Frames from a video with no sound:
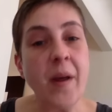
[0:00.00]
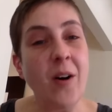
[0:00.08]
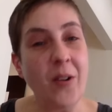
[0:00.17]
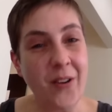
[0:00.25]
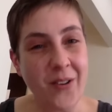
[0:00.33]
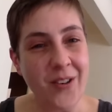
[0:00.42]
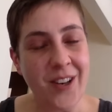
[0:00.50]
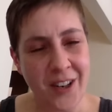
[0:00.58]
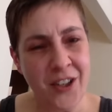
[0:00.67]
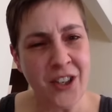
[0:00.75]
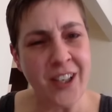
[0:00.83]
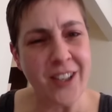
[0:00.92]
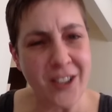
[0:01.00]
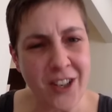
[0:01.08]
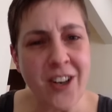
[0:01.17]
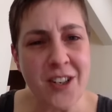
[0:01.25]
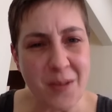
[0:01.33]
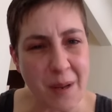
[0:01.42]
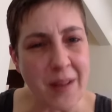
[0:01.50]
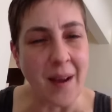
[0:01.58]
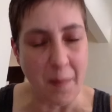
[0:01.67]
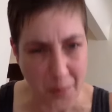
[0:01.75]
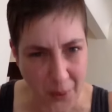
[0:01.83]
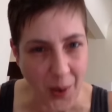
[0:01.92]
Although, she assures me
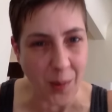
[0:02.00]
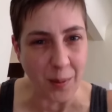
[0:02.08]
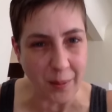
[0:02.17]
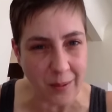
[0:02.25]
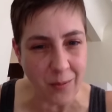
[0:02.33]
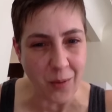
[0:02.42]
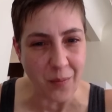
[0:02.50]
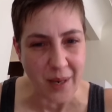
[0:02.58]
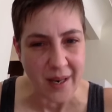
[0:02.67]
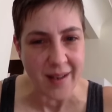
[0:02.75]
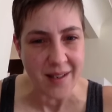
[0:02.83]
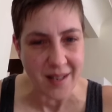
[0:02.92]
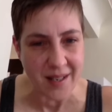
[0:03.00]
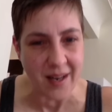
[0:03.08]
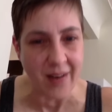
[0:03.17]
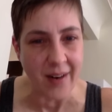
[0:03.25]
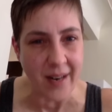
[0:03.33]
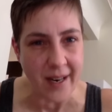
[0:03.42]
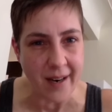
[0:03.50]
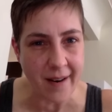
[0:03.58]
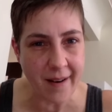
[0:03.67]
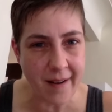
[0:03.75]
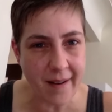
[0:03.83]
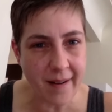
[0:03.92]
that probably won't be necessary.
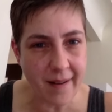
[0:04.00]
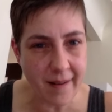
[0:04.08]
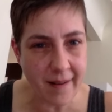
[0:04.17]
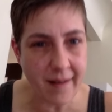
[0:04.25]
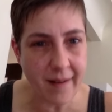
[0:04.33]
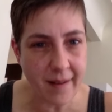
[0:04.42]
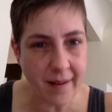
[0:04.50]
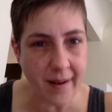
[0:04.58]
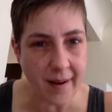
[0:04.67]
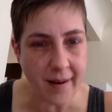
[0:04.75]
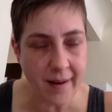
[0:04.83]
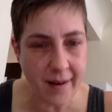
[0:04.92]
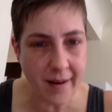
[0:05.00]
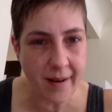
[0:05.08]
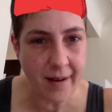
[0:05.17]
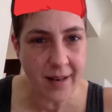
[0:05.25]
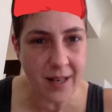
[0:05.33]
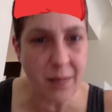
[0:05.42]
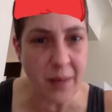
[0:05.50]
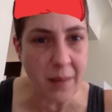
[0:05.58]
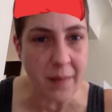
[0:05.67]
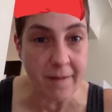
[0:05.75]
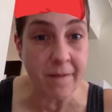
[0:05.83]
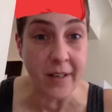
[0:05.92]
Yeah. You better
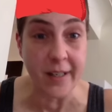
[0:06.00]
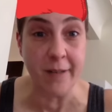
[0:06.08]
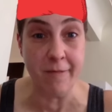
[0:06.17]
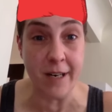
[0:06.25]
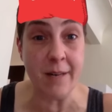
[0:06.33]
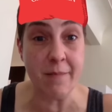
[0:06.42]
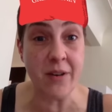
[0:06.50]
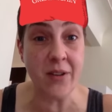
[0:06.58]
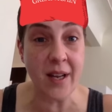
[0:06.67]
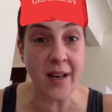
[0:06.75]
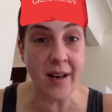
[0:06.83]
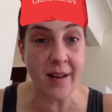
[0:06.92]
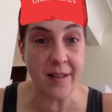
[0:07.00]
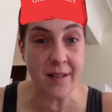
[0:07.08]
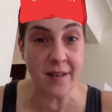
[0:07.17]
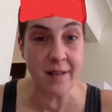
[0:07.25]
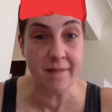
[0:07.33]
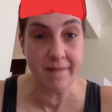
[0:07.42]
be fucking right about that, Alison.